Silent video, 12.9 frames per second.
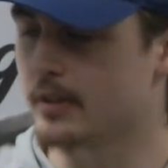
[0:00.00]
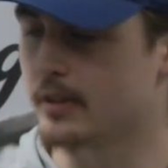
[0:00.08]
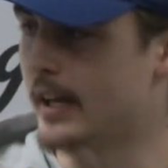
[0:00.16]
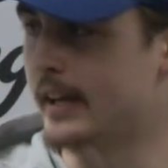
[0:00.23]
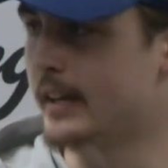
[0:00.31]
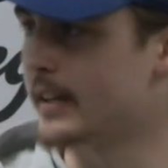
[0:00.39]

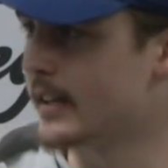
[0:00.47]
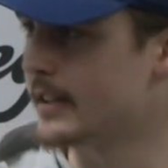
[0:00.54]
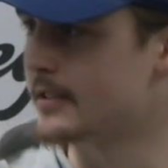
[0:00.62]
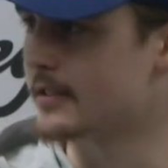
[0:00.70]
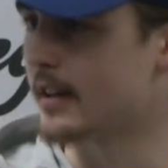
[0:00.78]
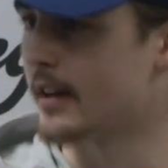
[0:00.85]
play
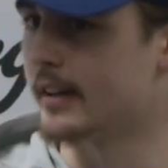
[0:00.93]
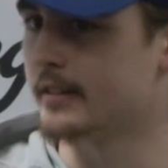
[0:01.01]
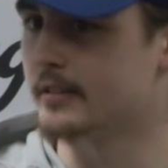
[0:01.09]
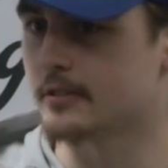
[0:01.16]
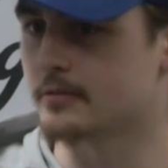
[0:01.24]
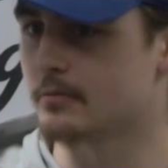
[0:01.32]
each
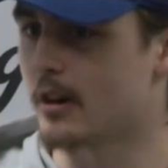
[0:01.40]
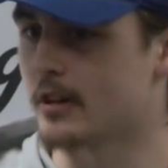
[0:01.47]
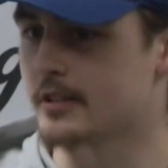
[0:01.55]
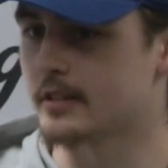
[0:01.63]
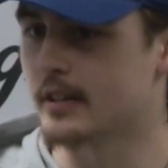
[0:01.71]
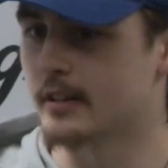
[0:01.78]
night, just
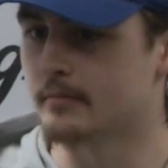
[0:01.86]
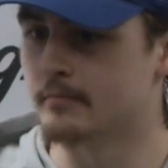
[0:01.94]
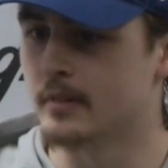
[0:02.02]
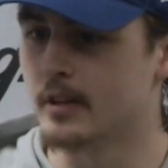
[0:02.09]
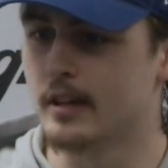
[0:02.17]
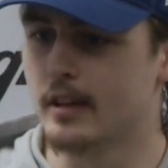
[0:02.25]
watching
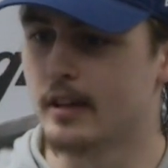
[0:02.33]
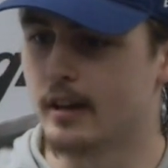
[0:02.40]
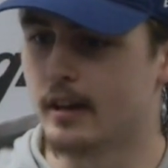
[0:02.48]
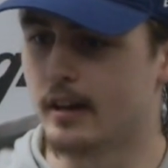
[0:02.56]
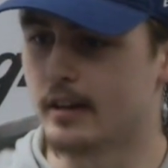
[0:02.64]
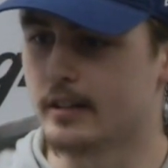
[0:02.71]
them,
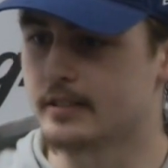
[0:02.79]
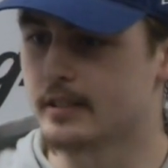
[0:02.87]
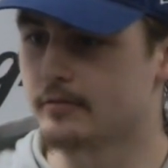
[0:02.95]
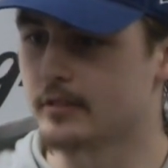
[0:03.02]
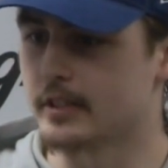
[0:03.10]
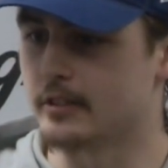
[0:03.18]
uh, it's
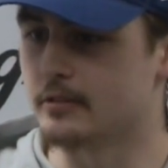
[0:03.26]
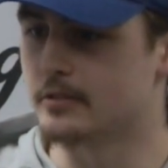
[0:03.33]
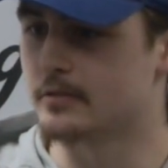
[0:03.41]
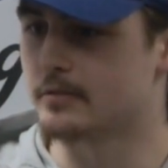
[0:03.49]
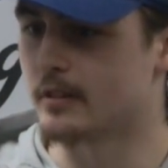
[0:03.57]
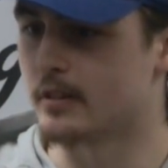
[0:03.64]
definitely
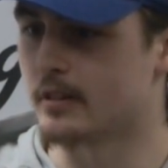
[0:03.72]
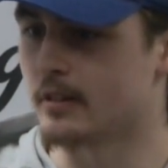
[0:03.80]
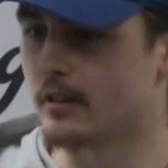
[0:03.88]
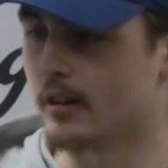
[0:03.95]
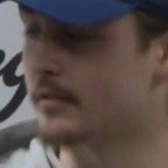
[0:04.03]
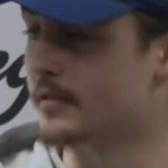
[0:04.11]
huge
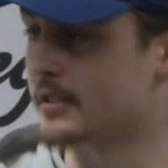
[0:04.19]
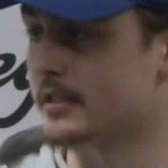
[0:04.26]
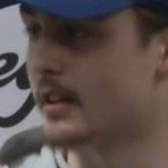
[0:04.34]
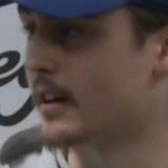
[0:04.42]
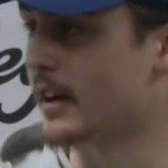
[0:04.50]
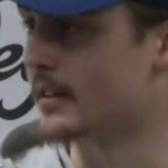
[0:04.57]
for all of us
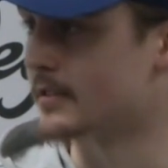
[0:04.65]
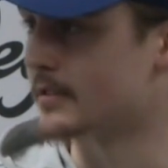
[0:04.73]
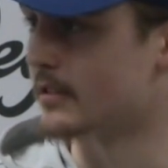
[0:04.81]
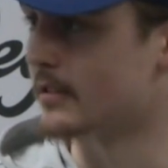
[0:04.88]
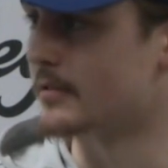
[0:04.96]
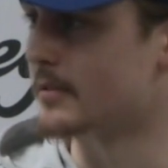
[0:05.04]
young
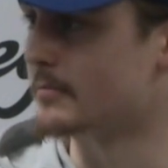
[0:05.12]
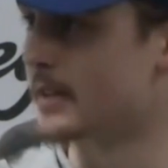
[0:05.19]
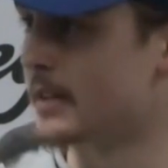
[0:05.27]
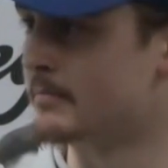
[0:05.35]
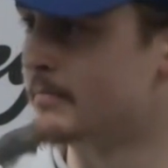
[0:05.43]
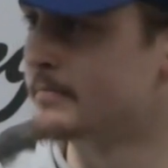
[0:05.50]
guys to learn from
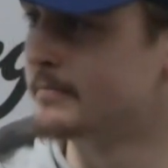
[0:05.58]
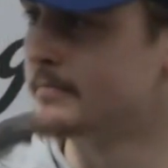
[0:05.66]
that.